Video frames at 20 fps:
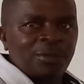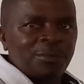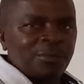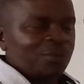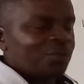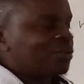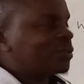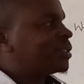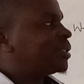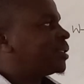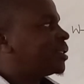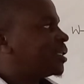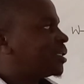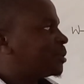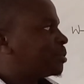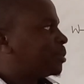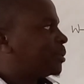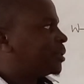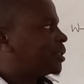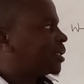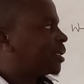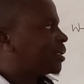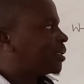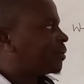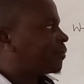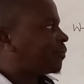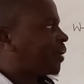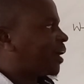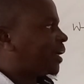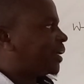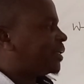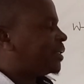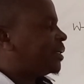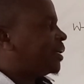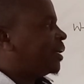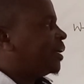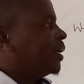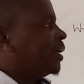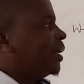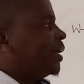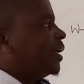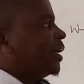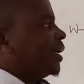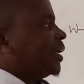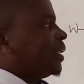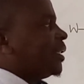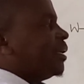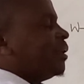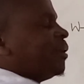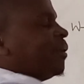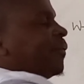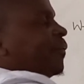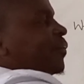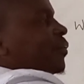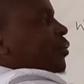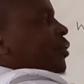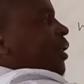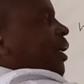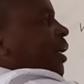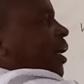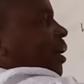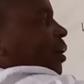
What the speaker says: because it has been satisfied. And then if you check